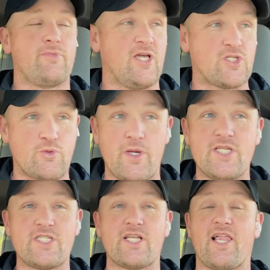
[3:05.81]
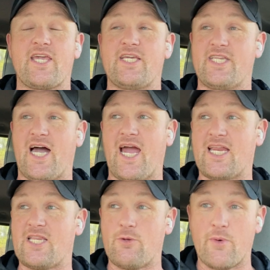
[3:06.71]
they treated you like you
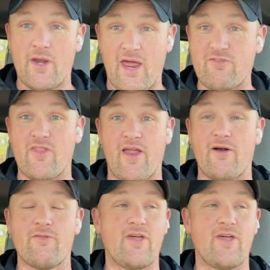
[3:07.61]
died and you were never there.